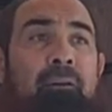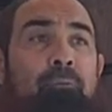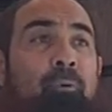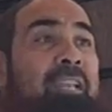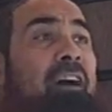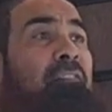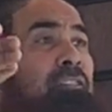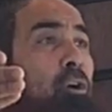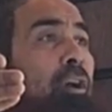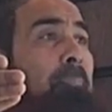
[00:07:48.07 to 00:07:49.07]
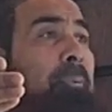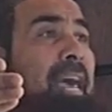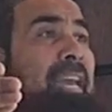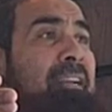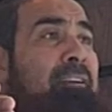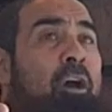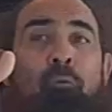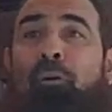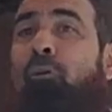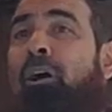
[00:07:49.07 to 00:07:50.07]
We love a soccer player,
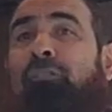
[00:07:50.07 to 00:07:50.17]
we go